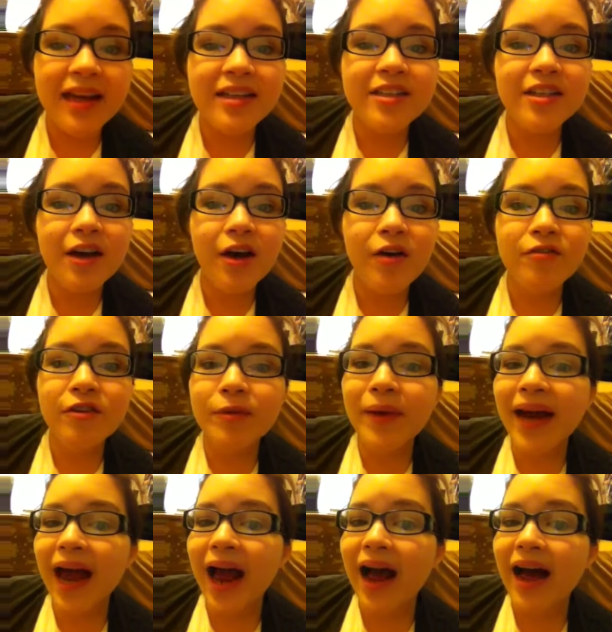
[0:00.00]
So for
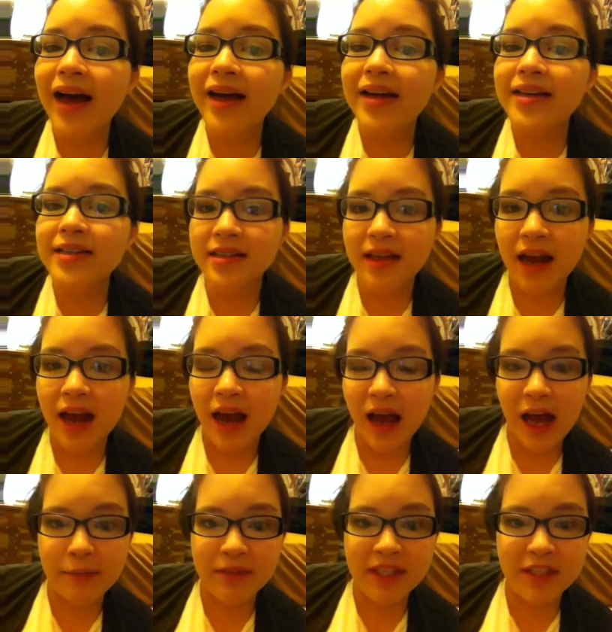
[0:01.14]
my eyes,
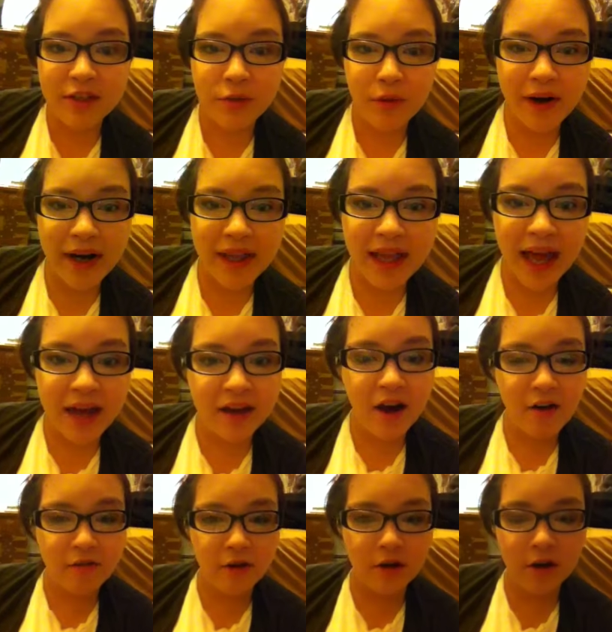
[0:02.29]
I'm just wearing that
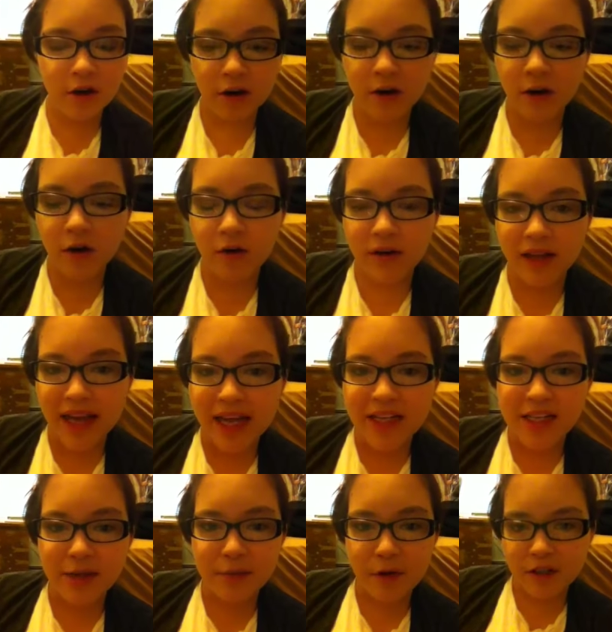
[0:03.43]
covergirl
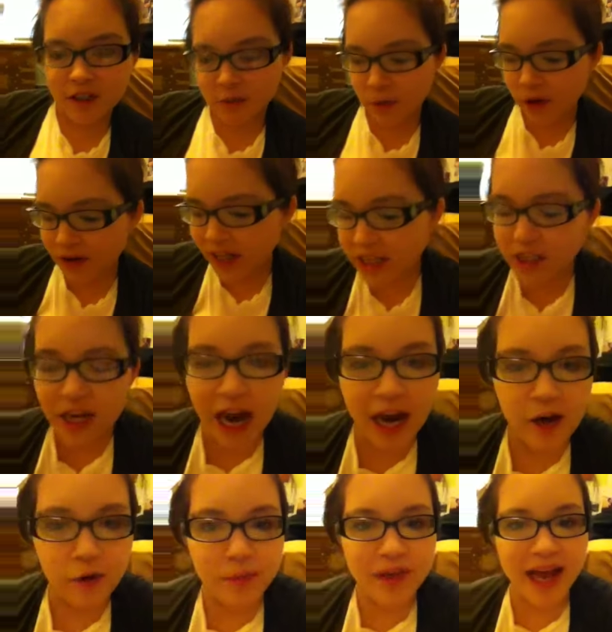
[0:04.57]
smoky
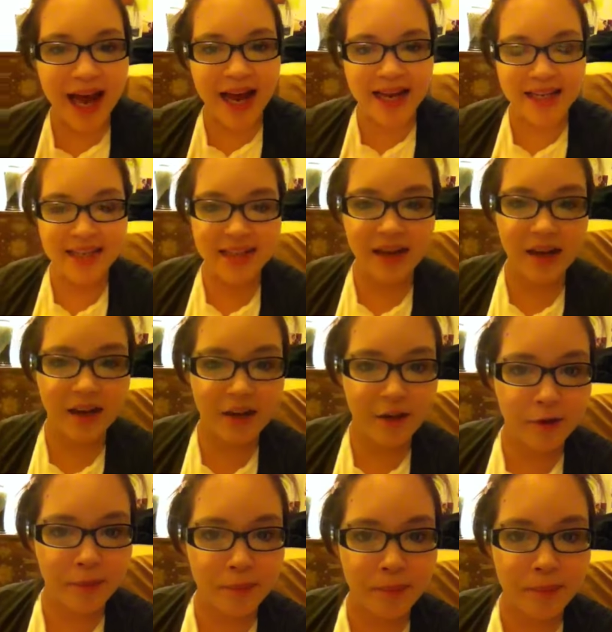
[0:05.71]
shadow blast
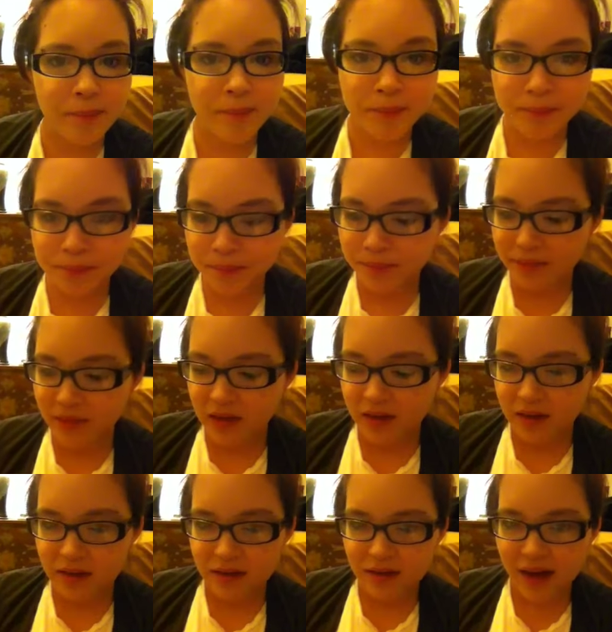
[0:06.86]

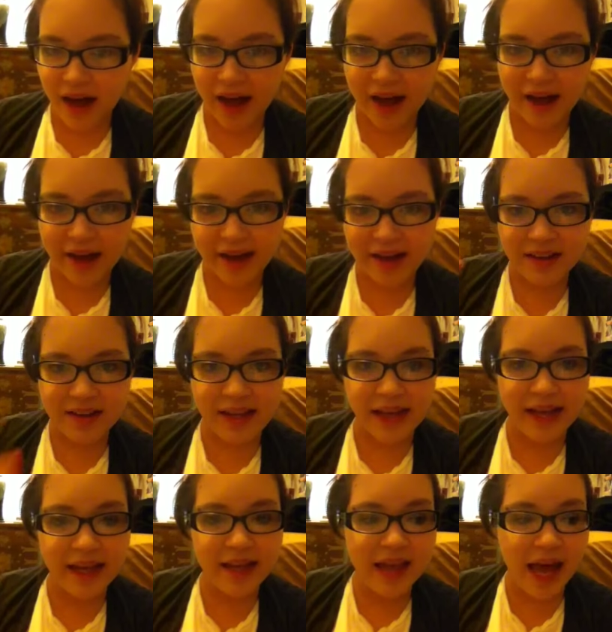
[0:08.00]
eye
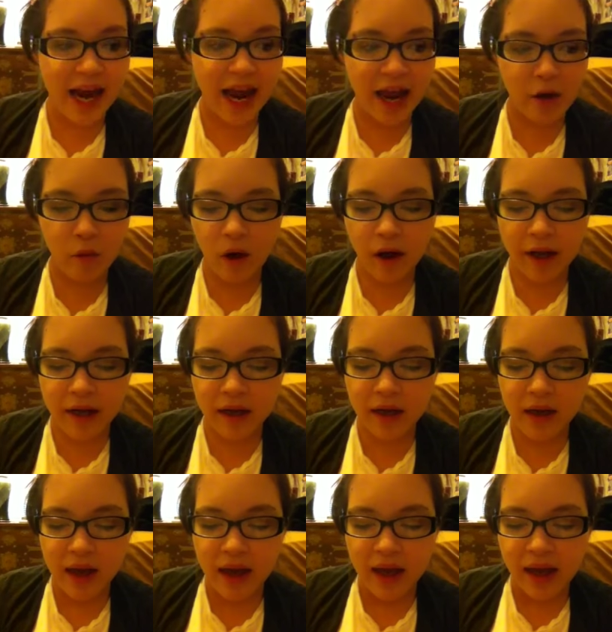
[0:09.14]
thing that I
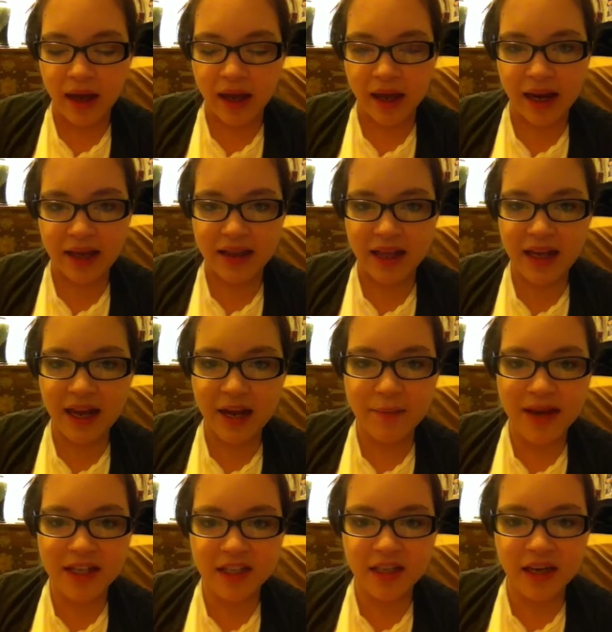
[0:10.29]
won, and I think I
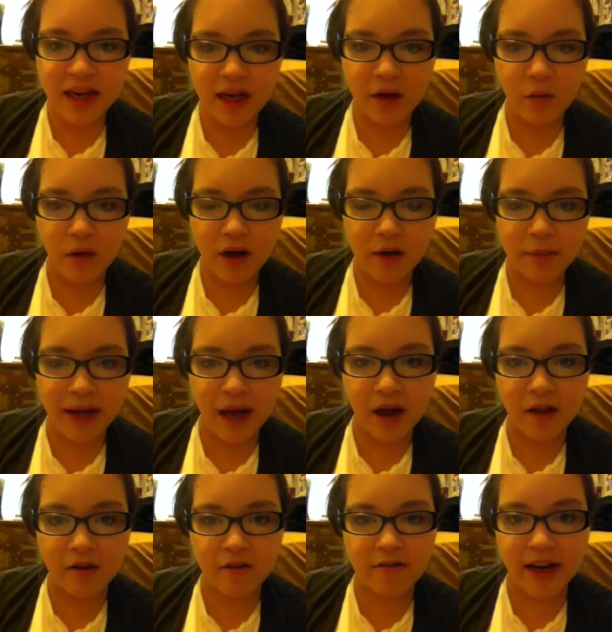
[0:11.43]
mentioned it in one of my
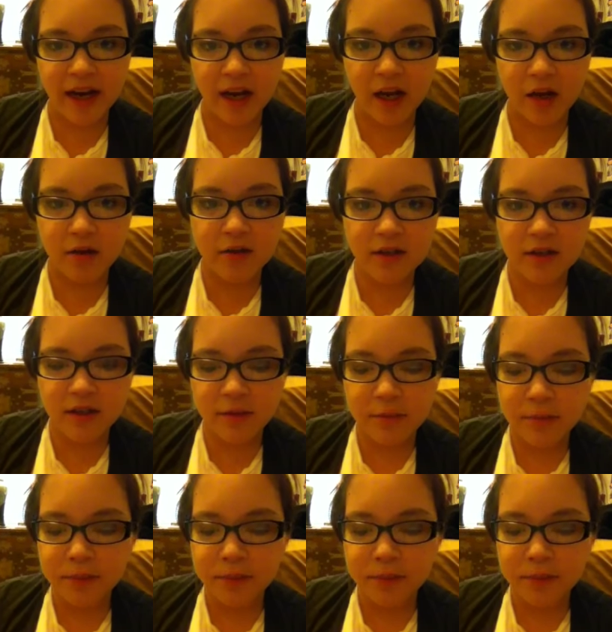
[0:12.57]
other videos.